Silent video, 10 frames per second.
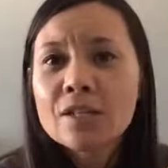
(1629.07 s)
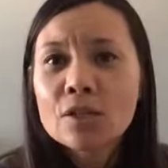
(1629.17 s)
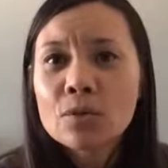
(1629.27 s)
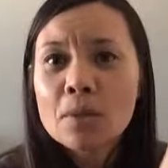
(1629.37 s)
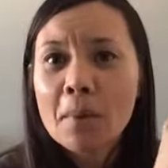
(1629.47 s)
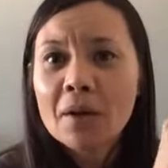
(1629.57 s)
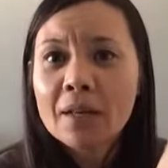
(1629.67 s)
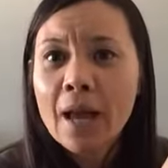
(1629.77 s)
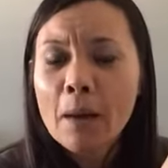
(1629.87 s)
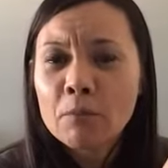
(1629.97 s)
to use about a
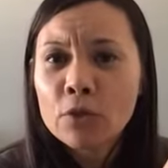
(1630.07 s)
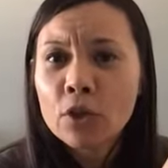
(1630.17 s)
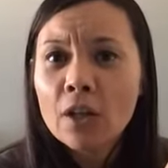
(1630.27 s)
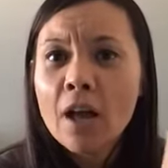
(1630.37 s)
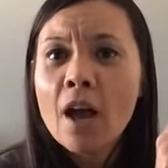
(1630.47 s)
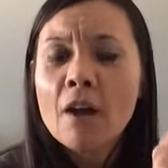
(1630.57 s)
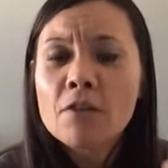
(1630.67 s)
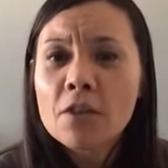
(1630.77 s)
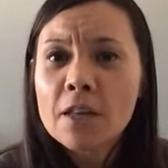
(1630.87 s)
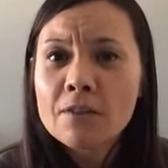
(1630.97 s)
capful of
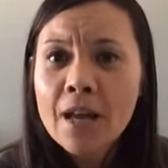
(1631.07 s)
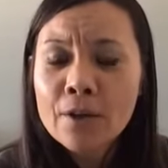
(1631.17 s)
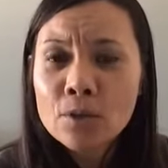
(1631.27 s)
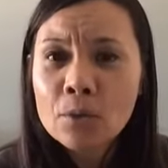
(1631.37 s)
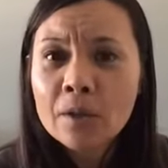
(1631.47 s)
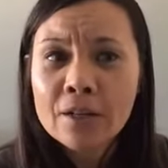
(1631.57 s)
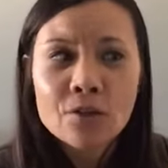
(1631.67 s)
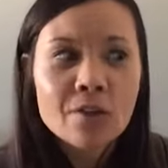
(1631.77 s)
the thiis household cleaner.